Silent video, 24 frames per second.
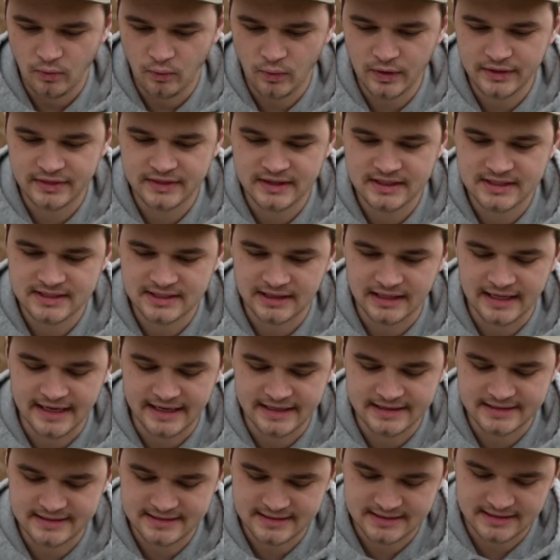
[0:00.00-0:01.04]
this
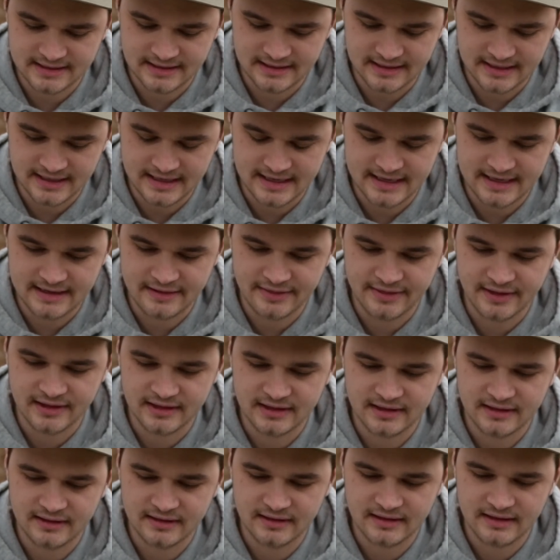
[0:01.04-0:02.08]
lens,
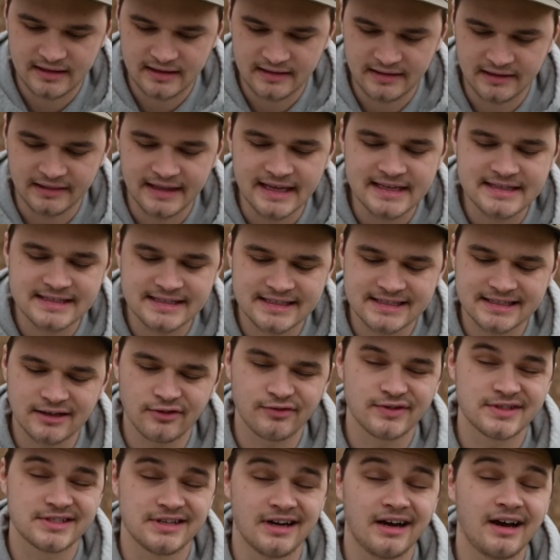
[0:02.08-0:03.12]
the lens
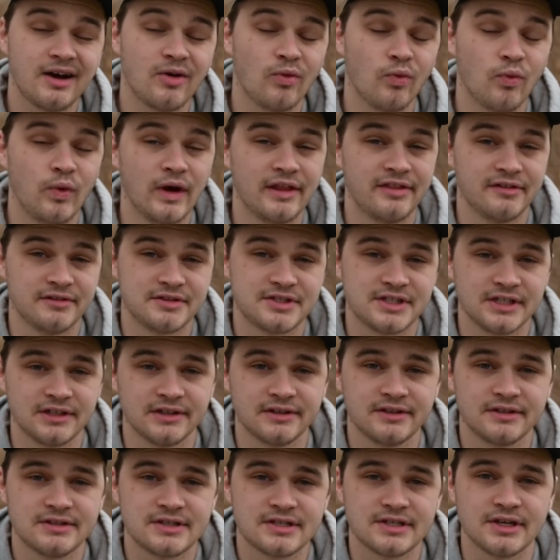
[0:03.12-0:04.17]
itself is not weather
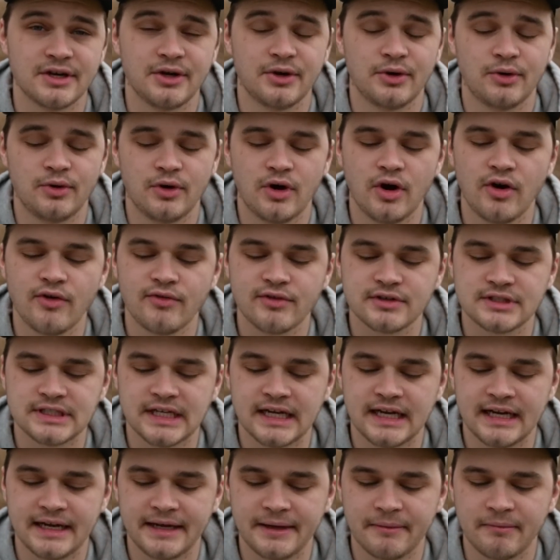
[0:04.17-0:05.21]
sealed. So over
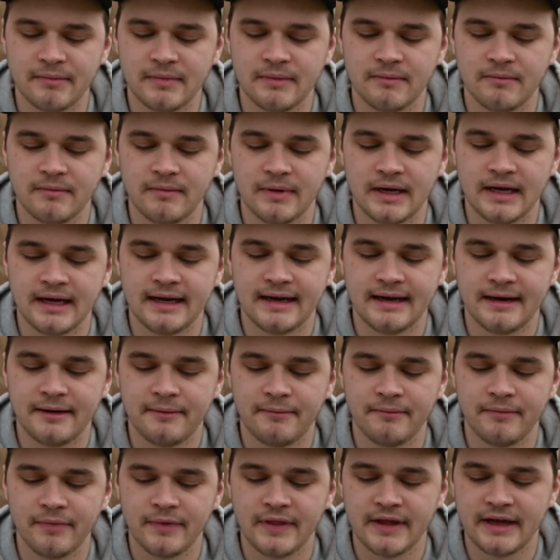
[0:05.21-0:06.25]
time,
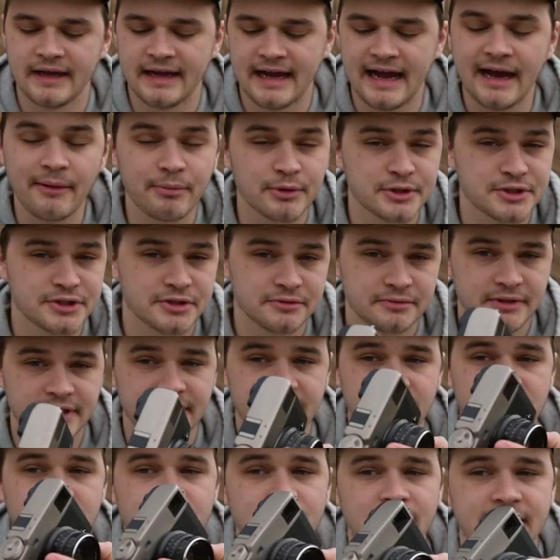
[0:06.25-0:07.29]
the aperture
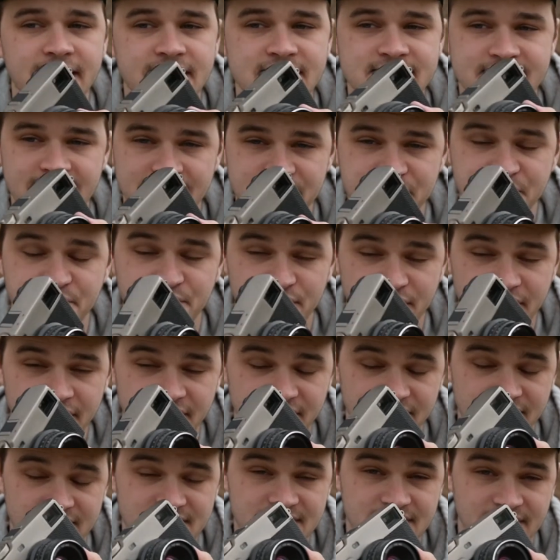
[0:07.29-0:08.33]
ring on mine is actually pretty
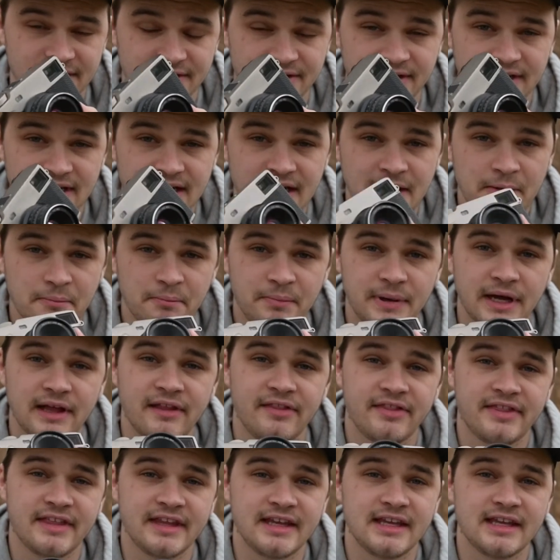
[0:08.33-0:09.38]
good still,
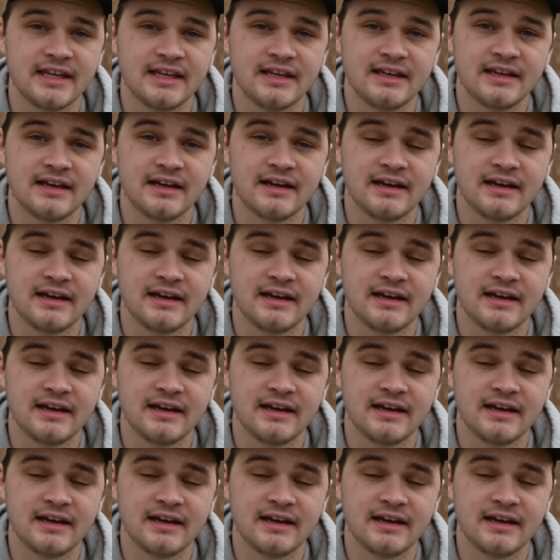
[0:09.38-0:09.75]
but the